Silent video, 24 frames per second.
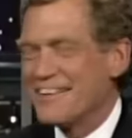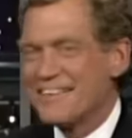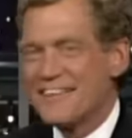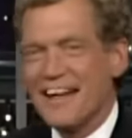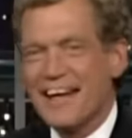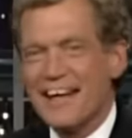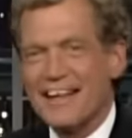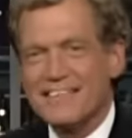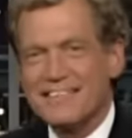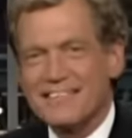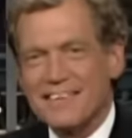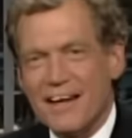to tell
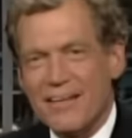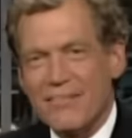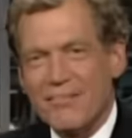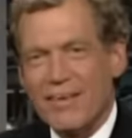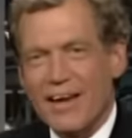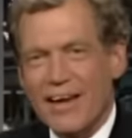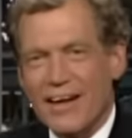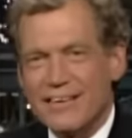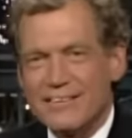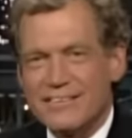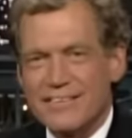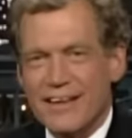you something,
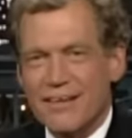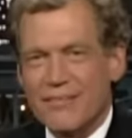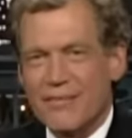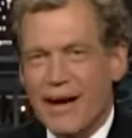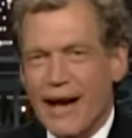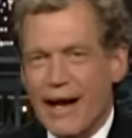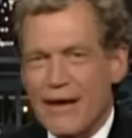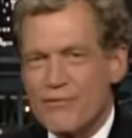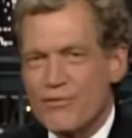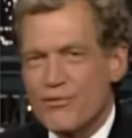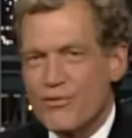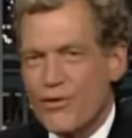ladies and gentlemen.
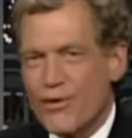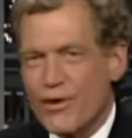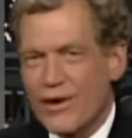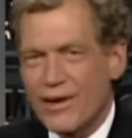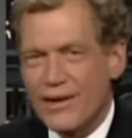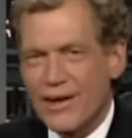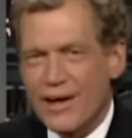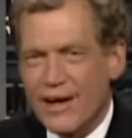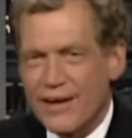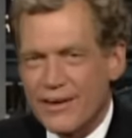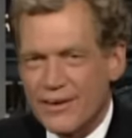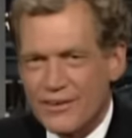I'm
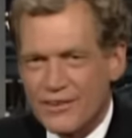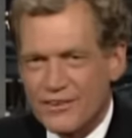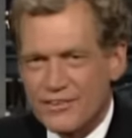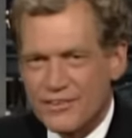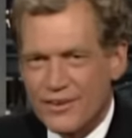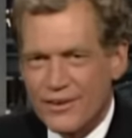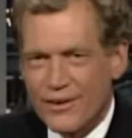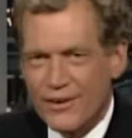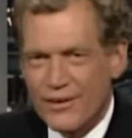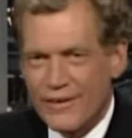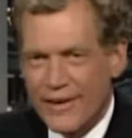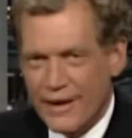49 years
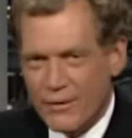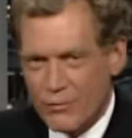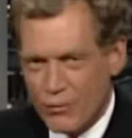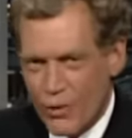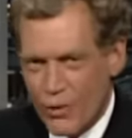old. That